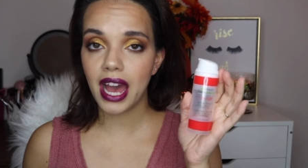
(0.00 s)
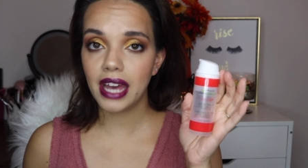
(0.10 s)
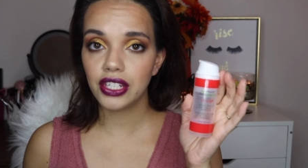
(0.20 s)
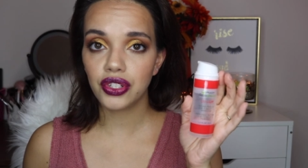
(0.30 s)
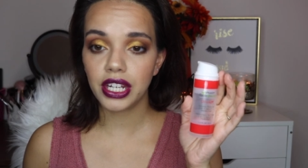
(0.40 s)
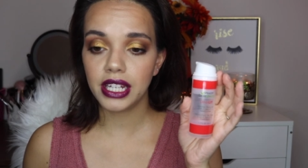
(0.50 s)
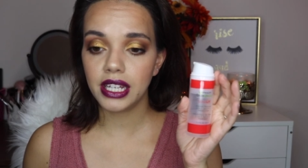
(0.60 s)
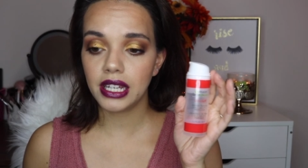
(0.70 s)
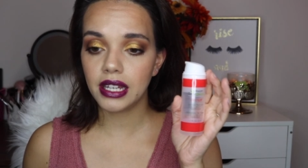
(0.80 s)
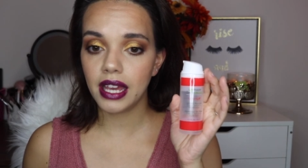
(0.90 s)

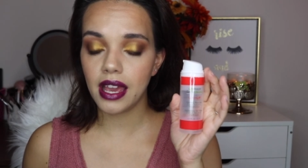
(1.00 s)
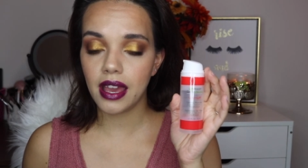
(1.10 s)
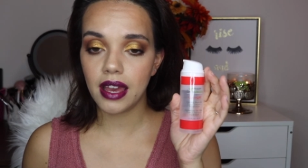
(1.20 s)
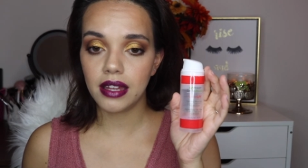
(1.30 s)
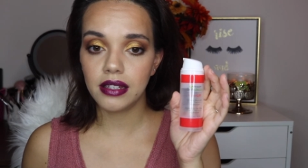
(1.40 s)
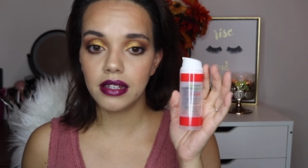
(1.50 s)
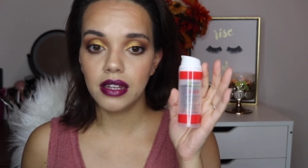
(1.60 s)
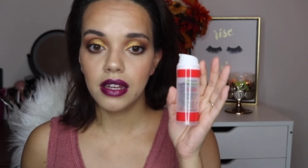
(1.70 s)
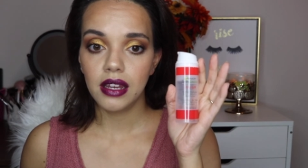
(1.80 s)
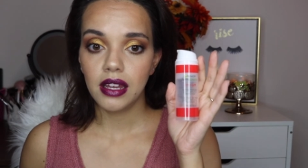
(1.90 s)
hydrating, and
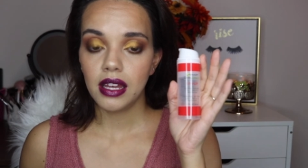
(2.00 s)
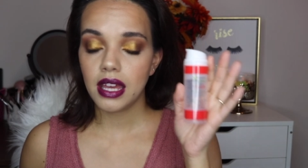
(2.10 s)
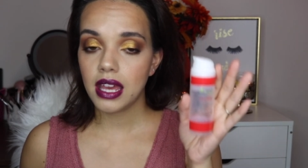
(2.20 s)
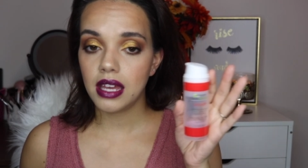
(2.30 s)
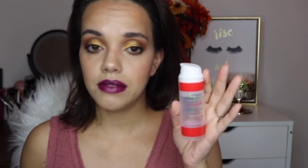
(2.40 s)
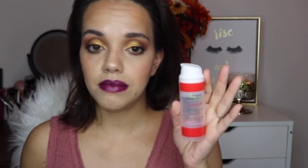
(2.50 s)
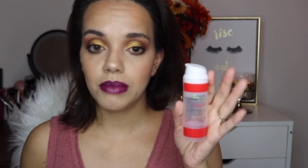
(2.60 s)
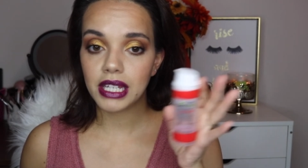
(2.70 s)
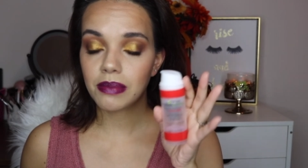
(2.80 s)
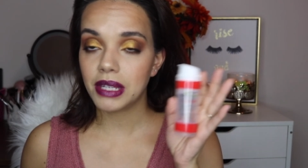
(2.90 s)
it
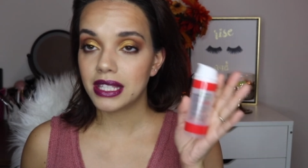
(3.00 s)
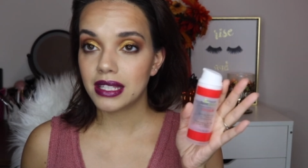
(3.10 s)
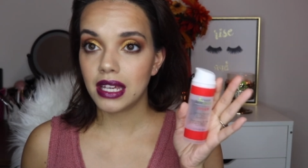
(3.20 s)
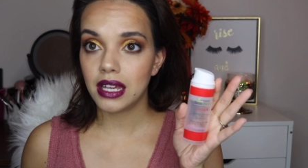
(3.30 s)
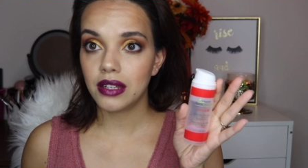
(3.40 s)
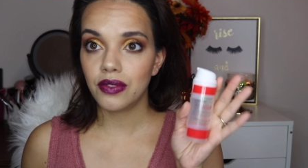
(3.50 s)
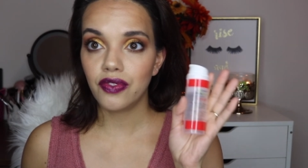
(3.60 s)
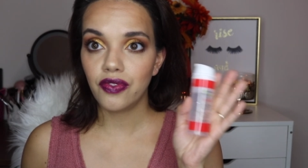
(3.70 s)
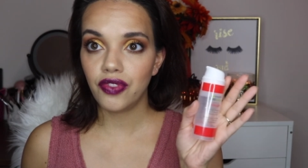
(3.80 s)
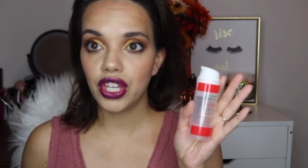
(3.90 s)
makes my skin
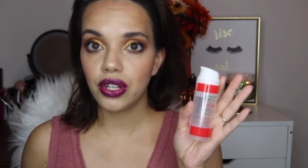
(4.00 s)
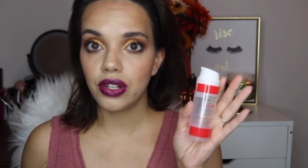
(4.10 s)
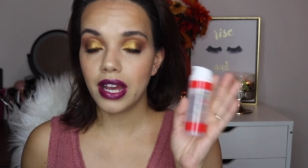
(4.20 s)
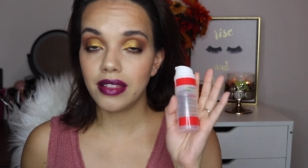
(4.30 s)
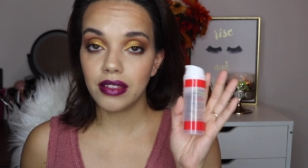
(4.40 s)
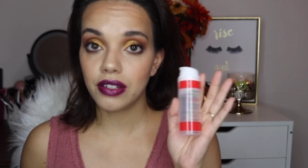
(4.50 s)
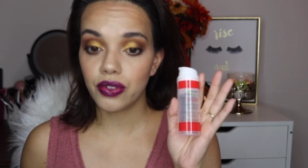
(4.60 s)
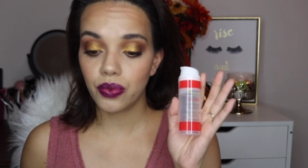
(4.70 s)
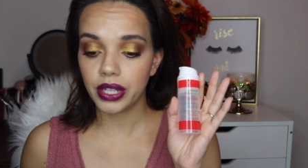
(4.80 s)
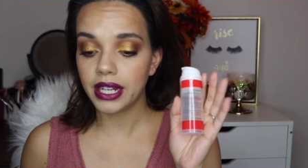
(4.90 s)
feel and
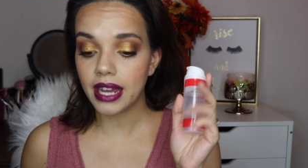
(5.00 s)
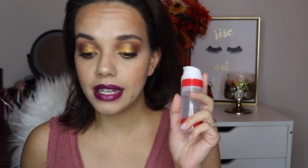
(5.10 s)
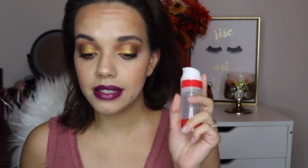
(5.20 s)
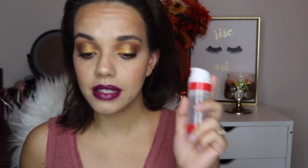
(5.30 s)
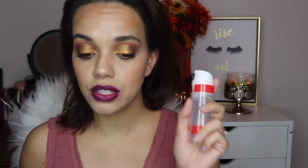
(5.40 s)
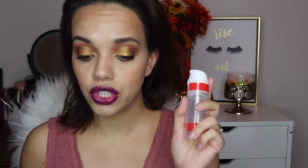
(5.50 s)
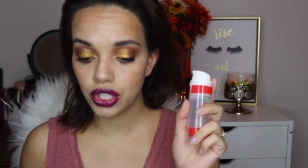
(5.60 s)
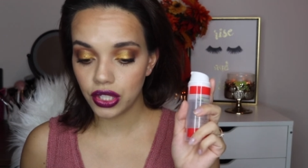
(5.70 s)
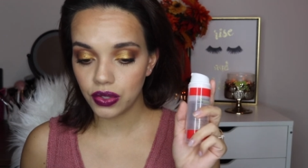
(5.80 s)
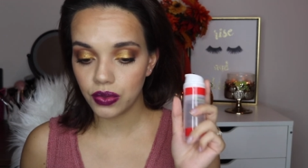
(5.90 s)
look really nice
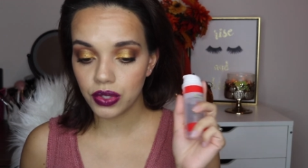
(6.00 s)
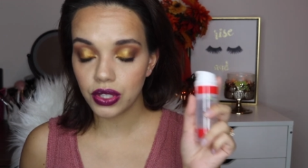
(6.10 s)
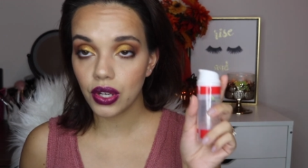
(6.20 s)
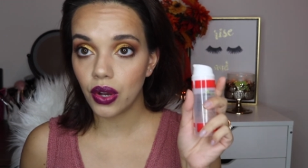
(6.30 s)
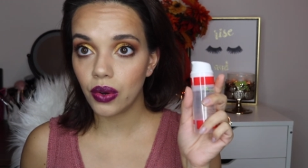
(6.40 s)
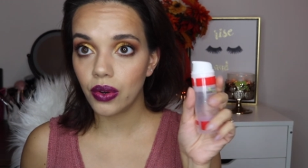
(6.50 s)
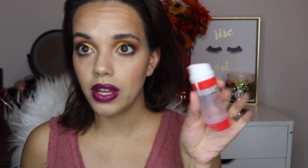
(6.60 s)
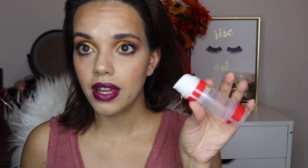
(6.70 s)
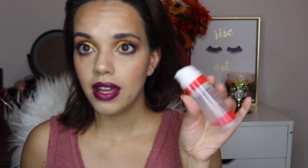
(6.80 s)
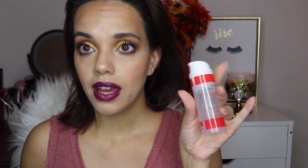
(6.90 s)
too. So
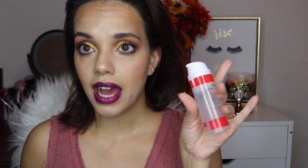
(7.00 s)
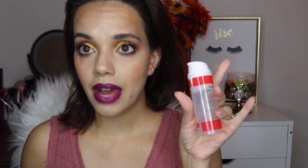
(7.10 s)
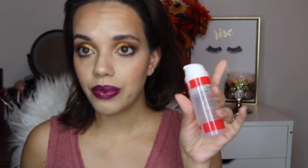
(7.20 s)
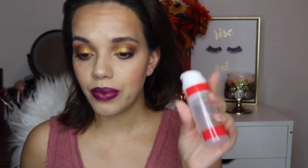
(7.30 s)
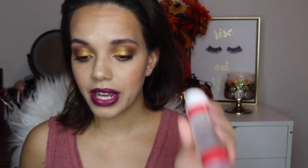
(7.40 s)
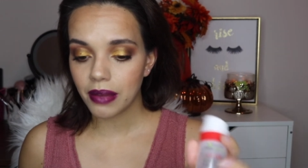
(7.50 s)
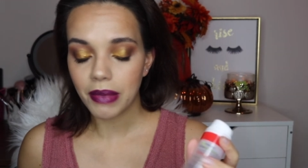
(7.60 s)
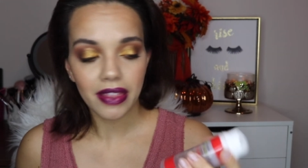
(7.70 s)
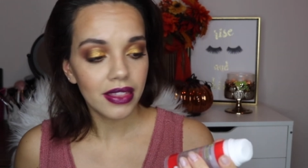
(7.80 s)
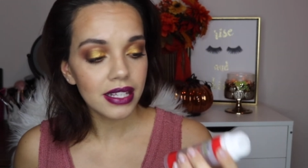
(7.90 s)
I would
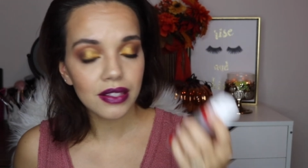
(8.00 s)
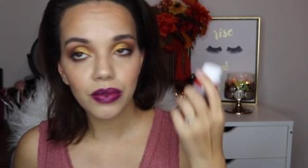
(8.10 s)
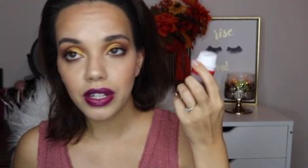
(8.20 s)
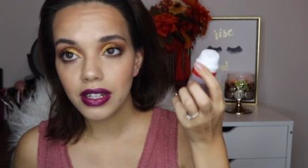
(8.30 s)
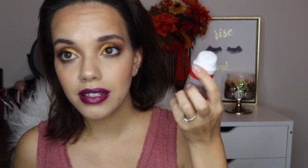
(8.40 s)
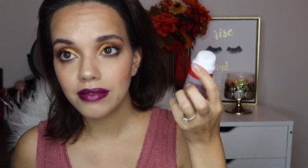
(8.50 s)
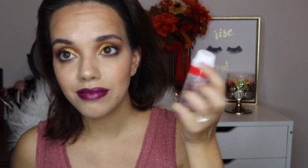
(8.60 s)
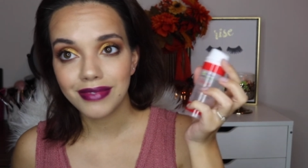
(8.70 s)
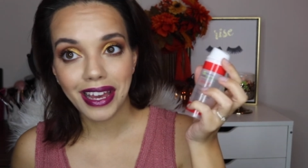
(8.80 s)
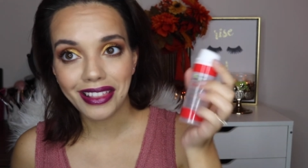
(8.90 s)
recommend this one.
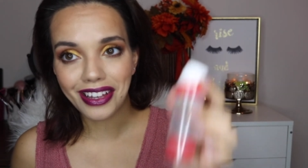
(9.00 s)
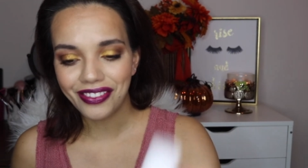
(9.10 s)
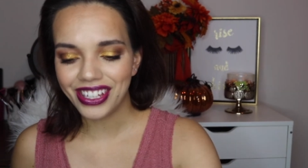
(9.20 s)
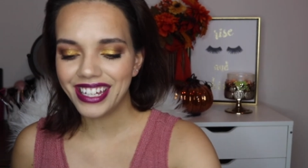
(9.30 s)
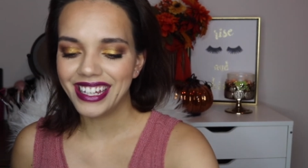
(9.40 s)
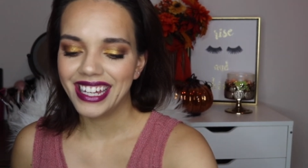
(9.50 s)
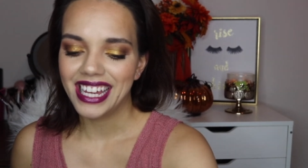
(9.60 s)
I love it.